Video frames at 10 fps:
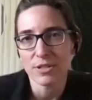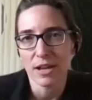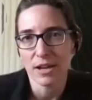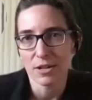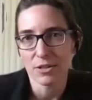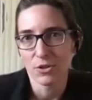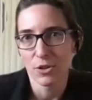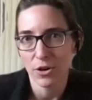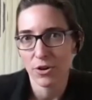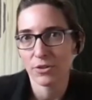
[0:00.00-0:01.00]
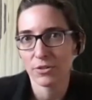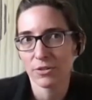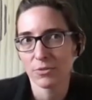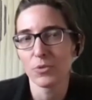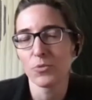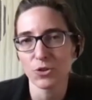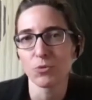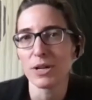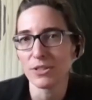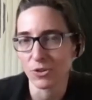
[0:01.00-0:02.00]
I got to learn well which
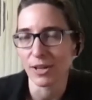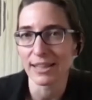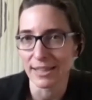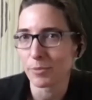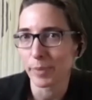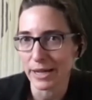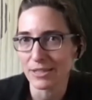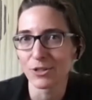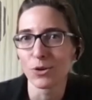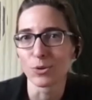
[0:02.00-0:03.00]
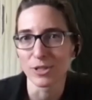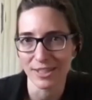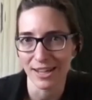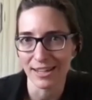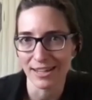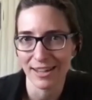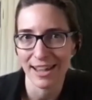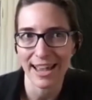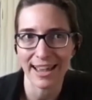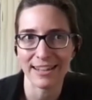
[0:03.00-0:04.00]
ones are likely to bite or sting,
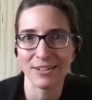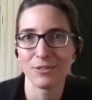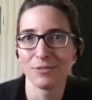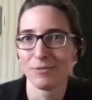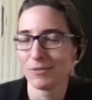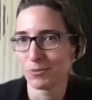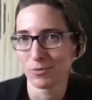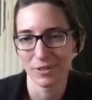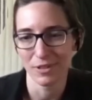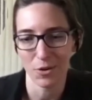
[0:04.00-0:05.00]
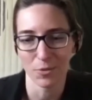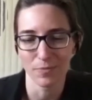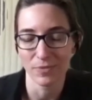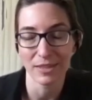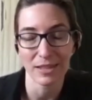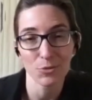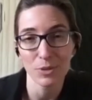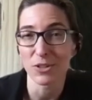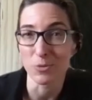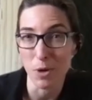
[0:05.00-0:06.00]
and you know, that's
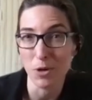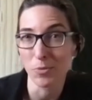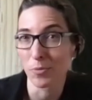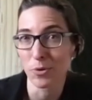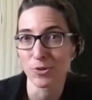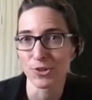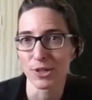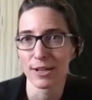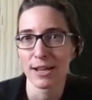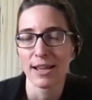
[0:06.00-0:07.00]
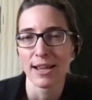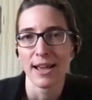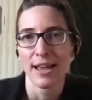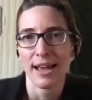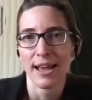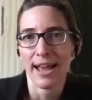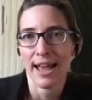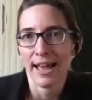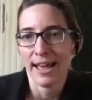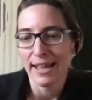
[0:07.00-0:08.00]
really a small proportion.
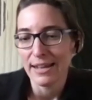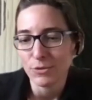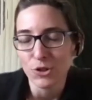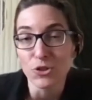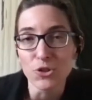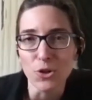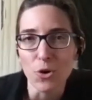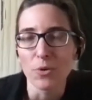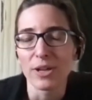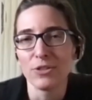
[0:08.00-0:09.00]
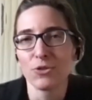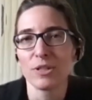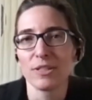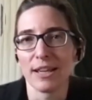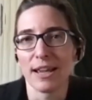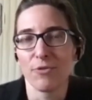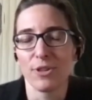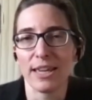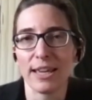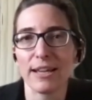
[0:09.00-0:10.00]
And it was just so interesting.
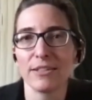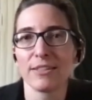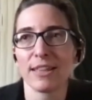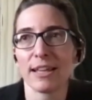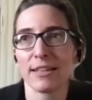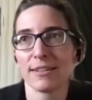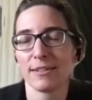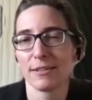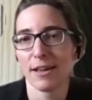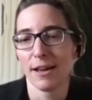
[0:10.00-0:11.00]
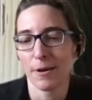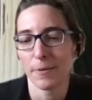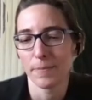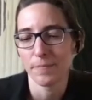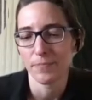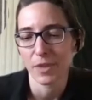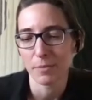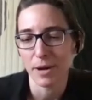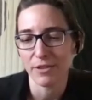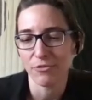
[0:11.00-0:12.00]
Everything else that um,
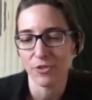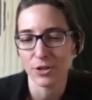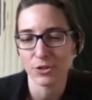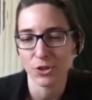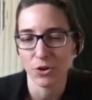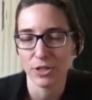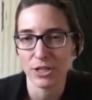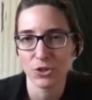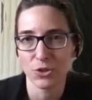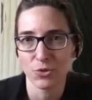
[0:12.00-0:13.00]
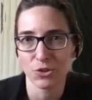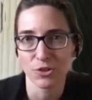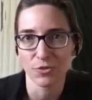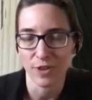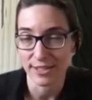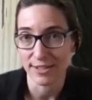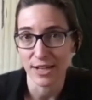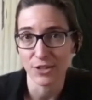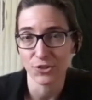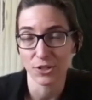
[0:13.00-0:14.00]
my fear turned into just
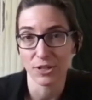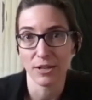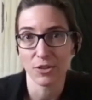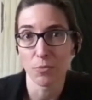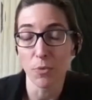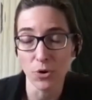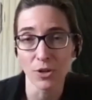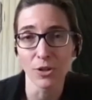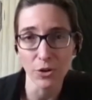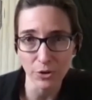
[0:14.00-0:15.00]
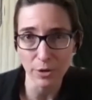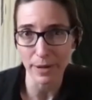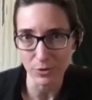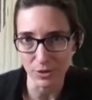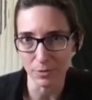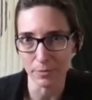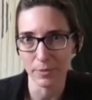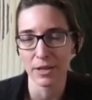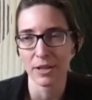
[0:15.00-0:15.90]
fascination, and the more you mm. learn about them,